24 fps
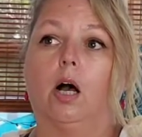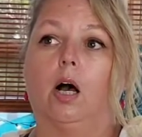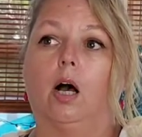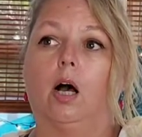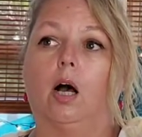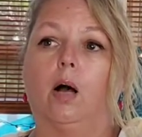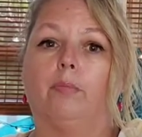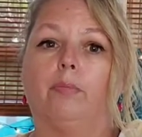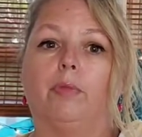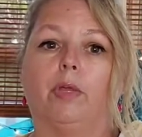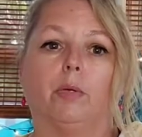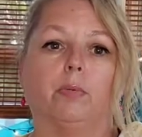um,
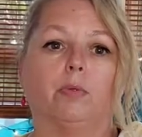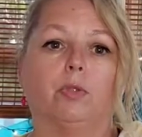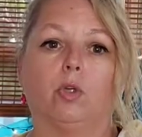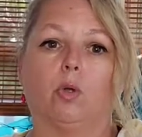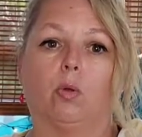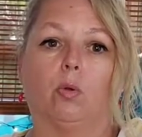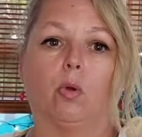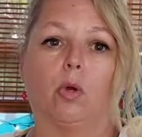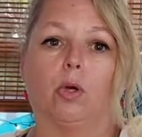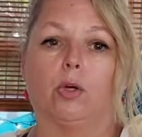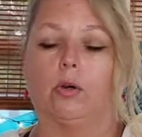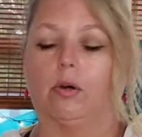that it was
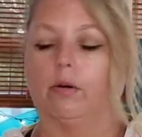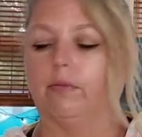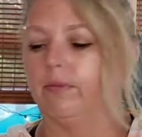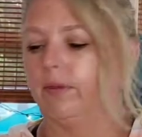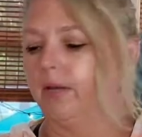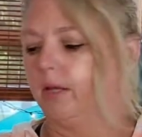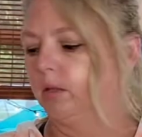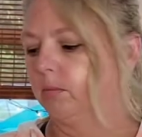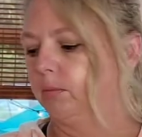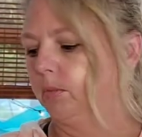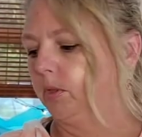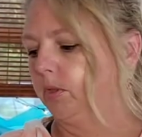no longer
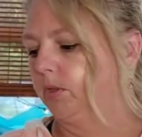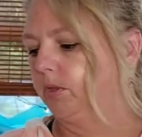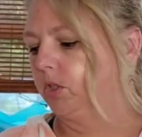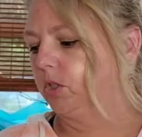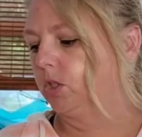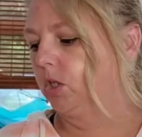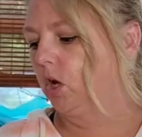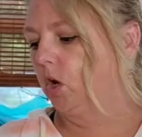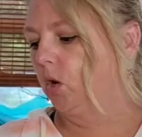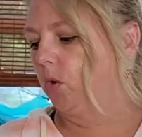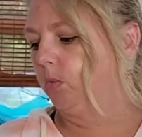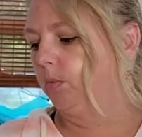available.
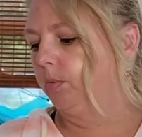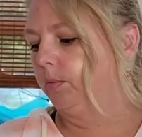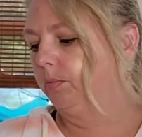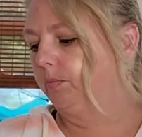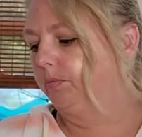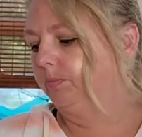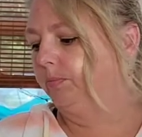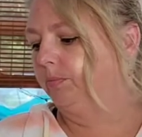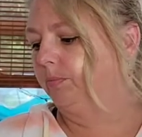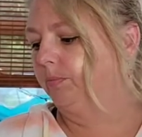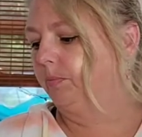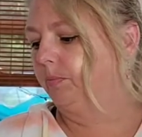So
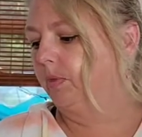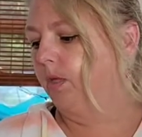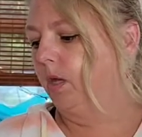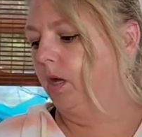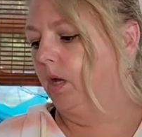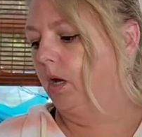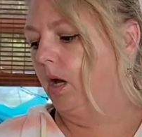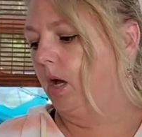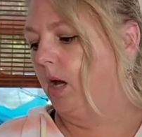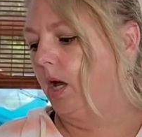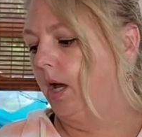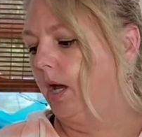
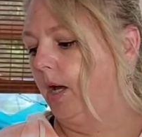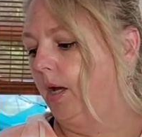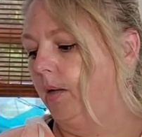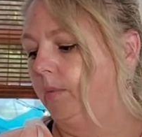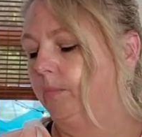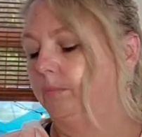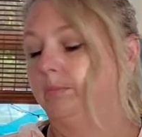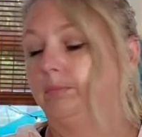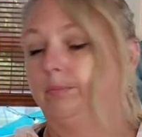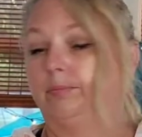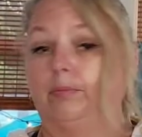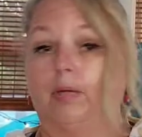
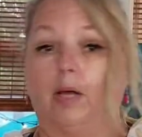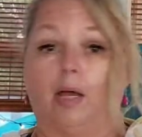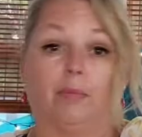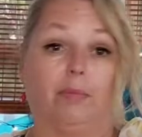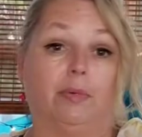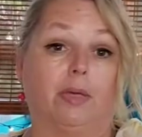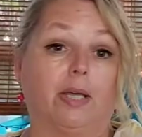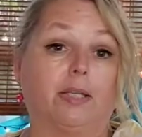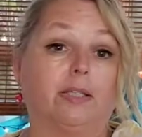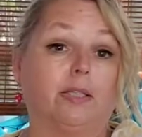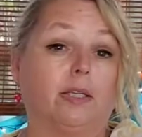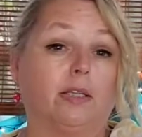um,
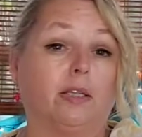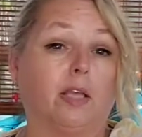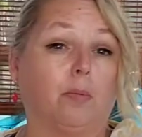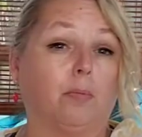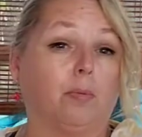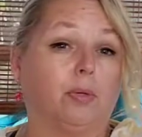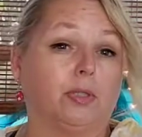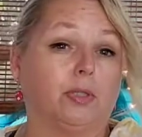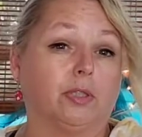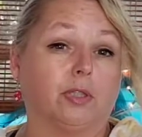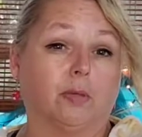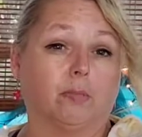I'm guessing they
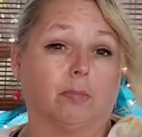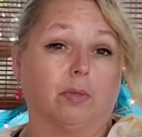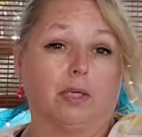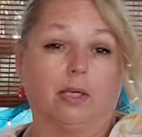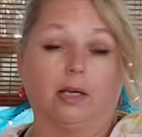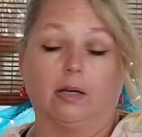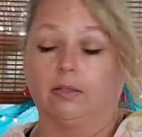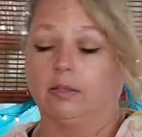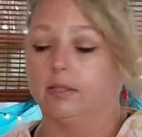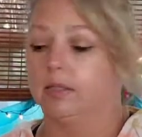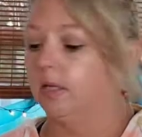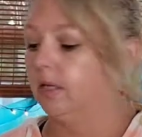put
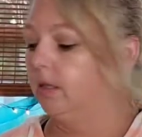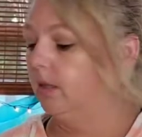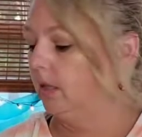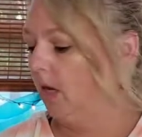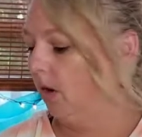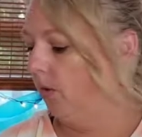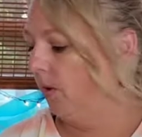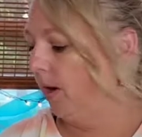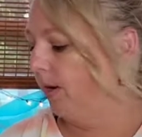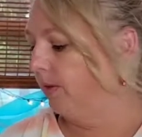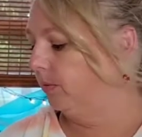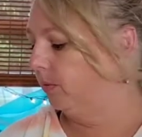something else in
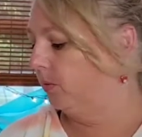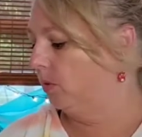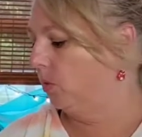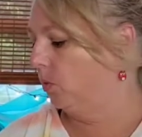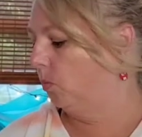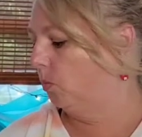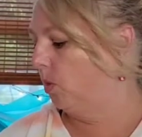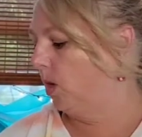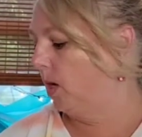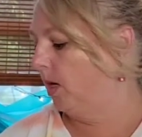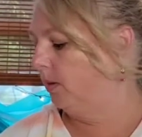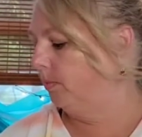there. I don't
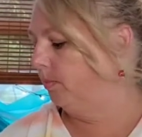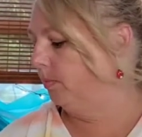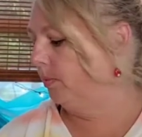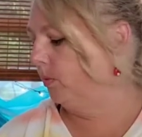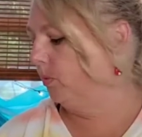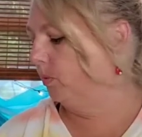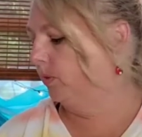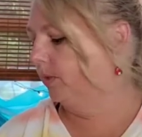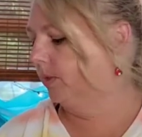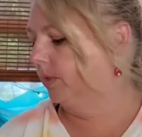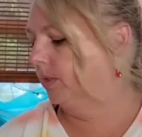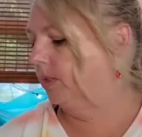know what,
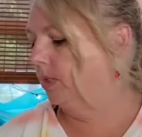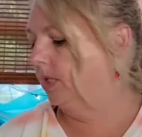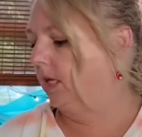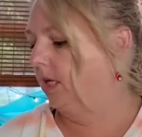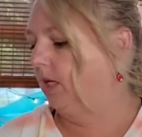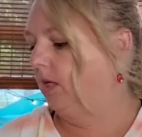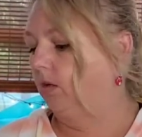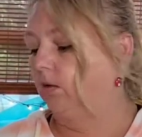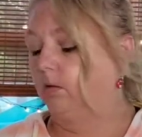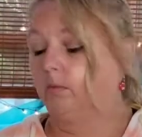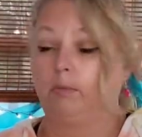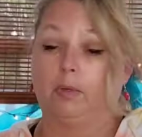but we'll
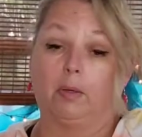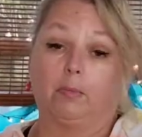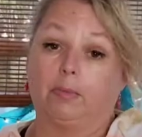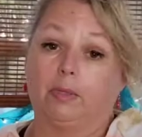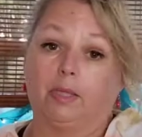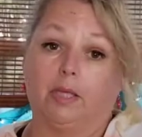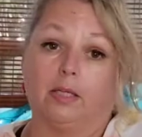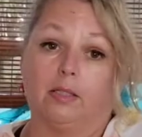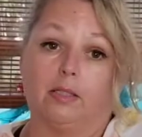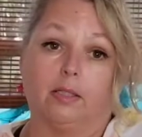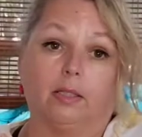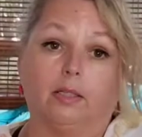see. Or maybe
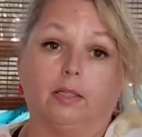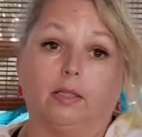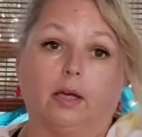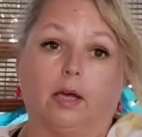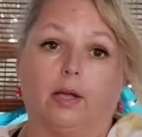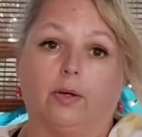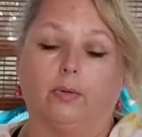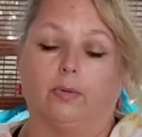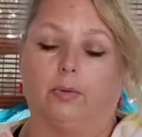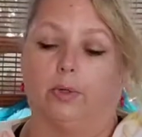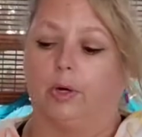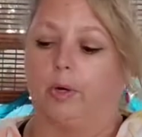they didn't.
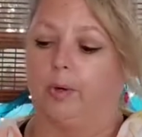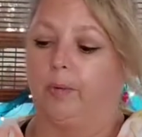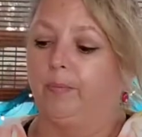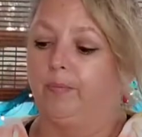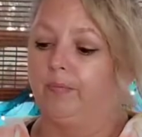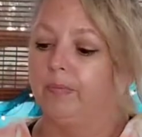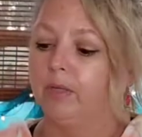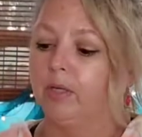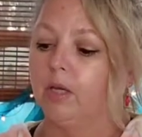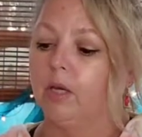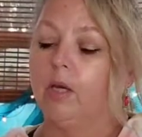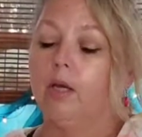I don't know.
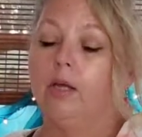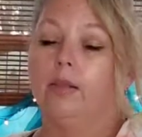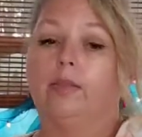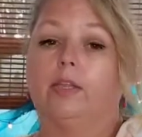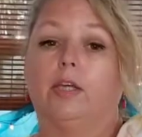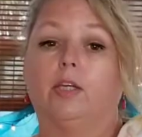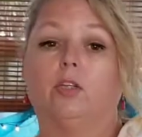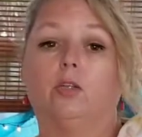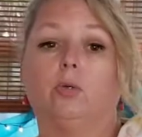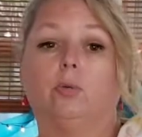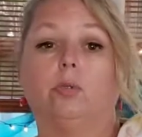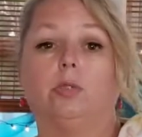
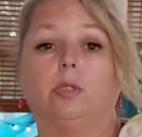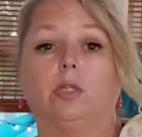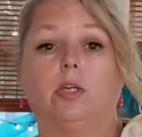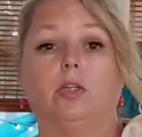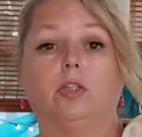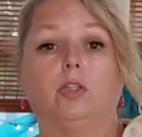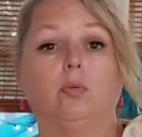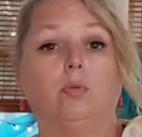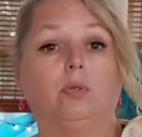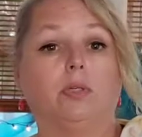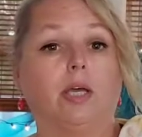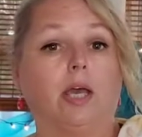They do
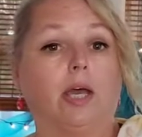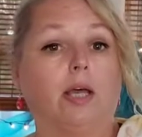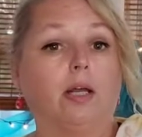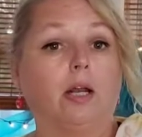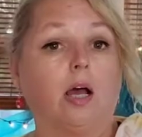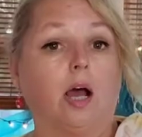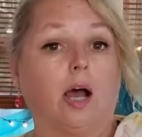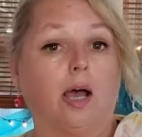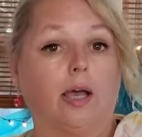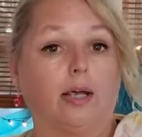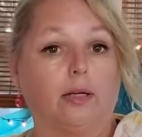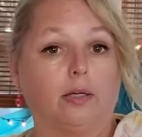send you
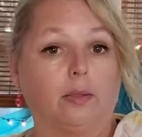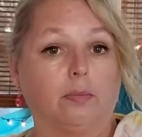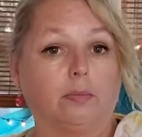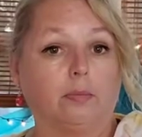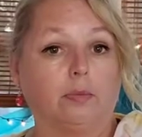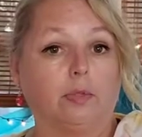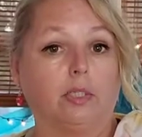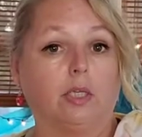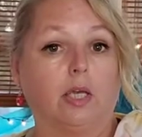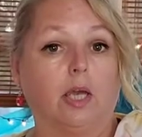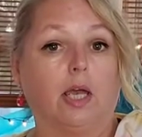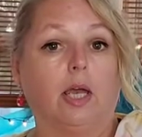10
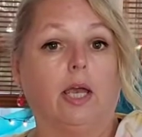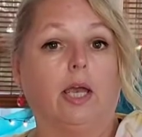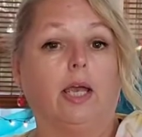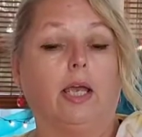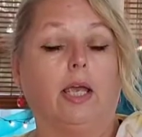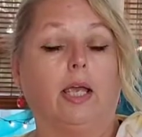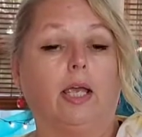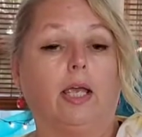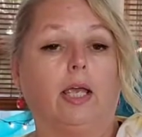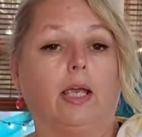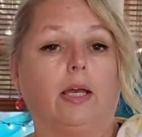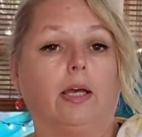items
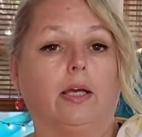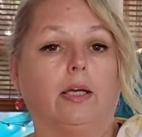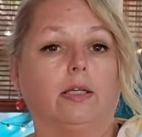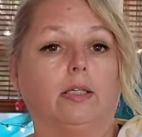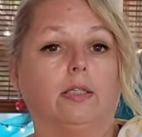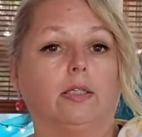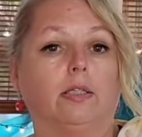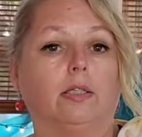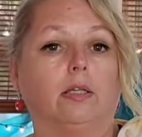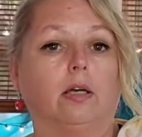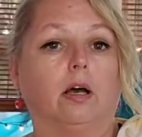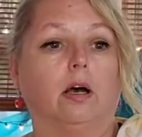
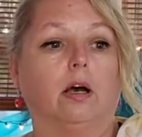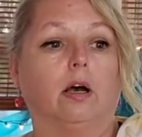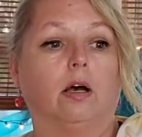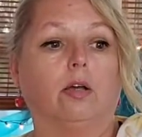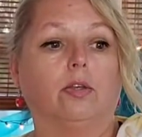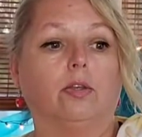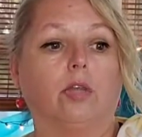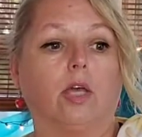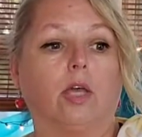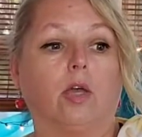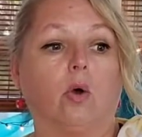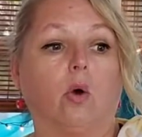and um,
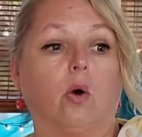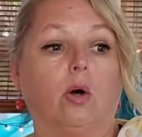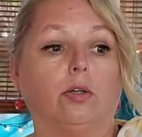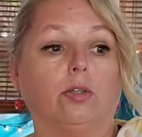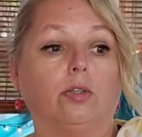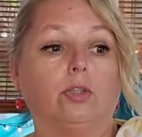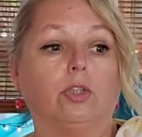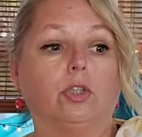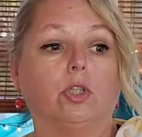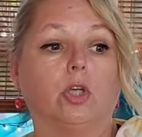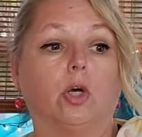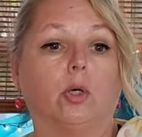they
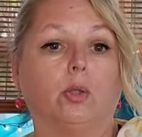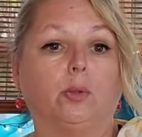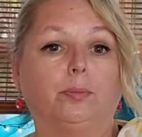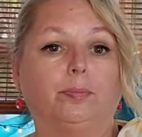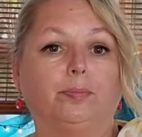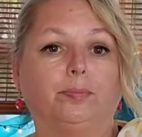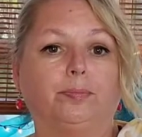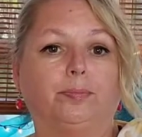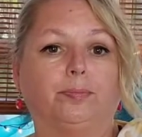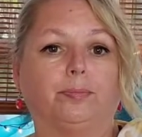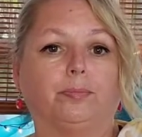also